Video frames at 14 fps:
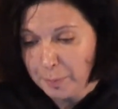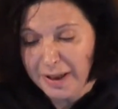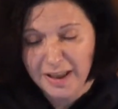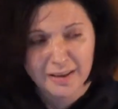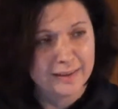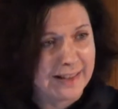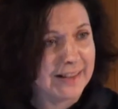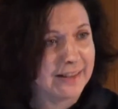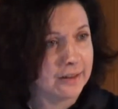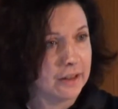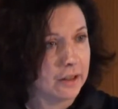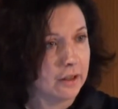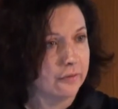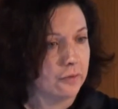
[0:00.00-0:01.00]
Men
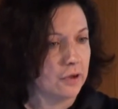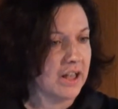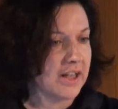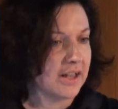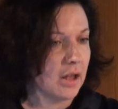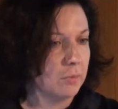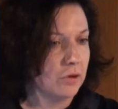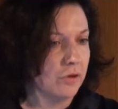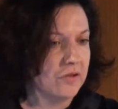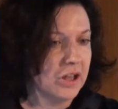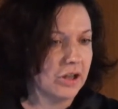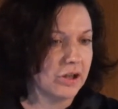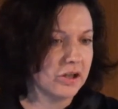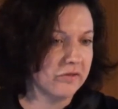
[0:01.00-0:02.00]
lately, for the last couple
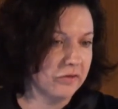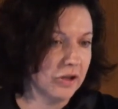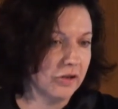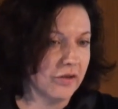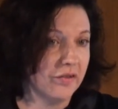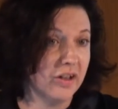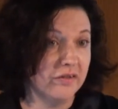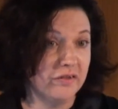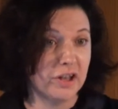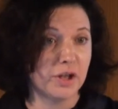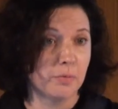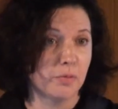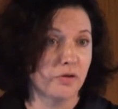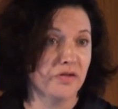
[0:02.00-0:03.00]
of years, feel that they're
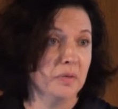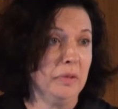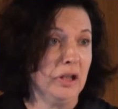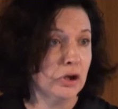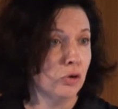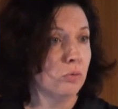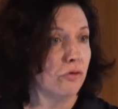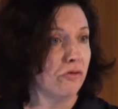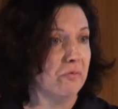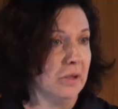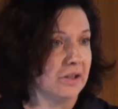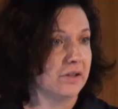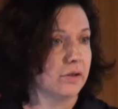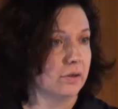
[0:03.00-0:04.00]
victims of the Me Too
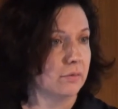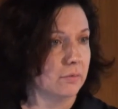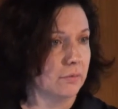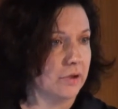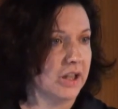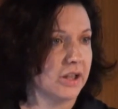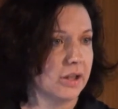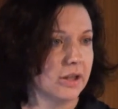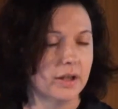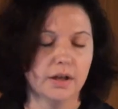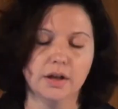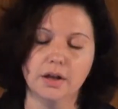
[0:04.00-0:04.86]
movement, right?